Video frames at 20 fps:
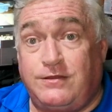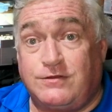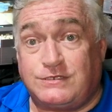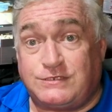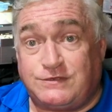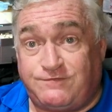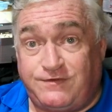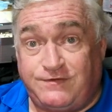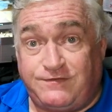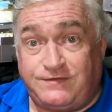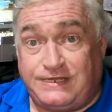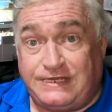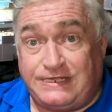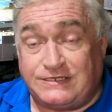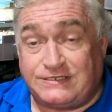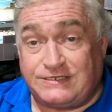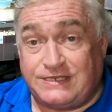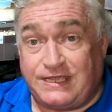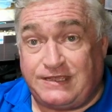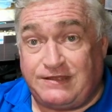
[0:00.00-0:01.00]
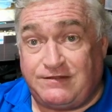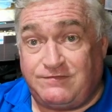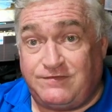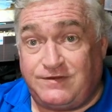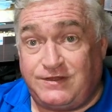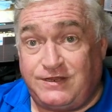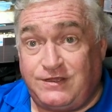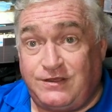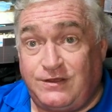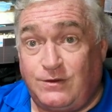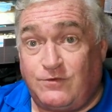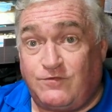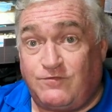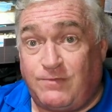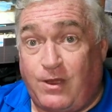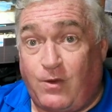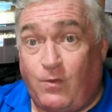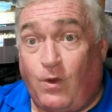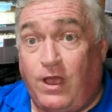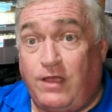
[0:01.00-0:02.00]
It's a 15 second video of
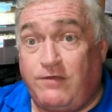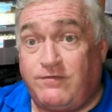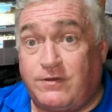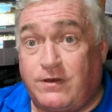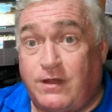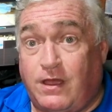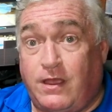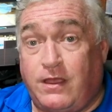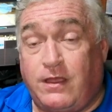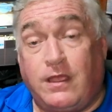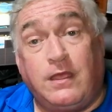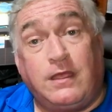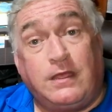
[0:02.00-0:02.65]
my wife and I